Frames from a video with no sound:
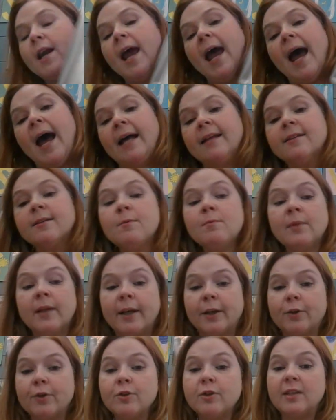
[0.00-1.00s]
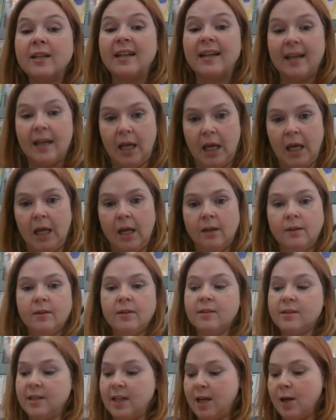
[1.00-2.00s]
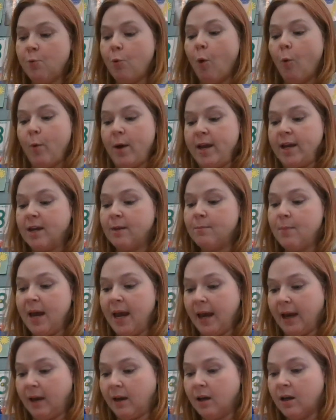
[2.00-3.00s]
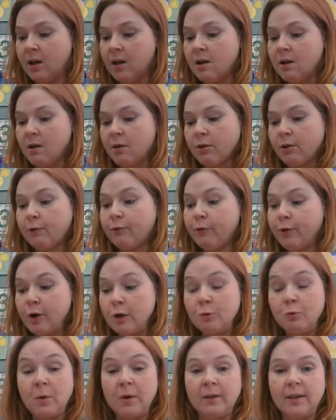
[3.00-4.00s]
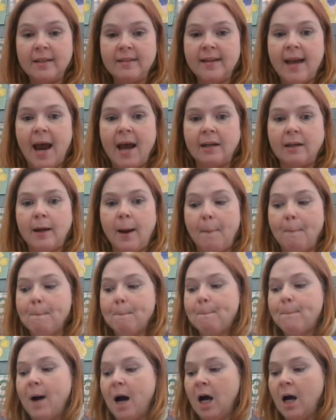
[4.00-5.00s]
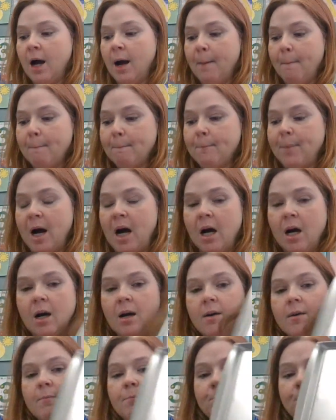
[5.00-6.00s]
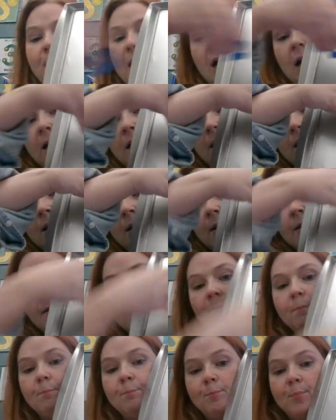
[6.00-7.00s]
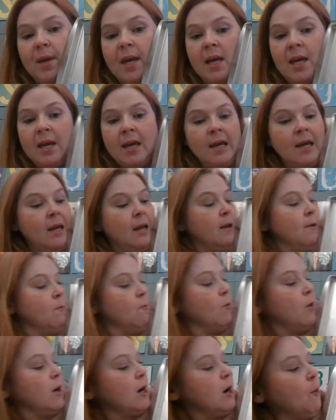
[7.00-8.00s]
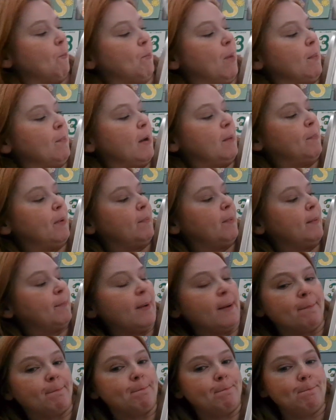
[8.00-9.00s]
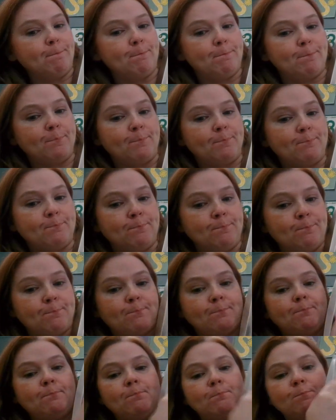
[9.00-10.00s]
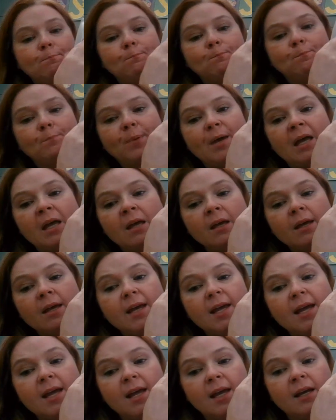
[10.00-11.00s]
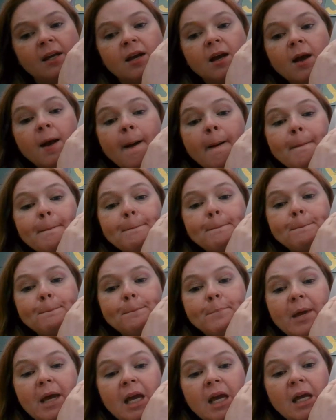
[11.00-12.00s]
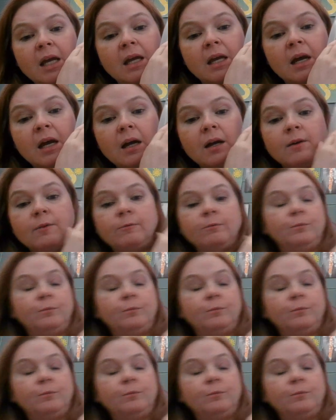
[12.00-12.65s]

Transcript: going to add some letters to IG to see what we can make. The first one, let's add the B, B, B, B. We're going to go B, B, B, B, B, B, big, big.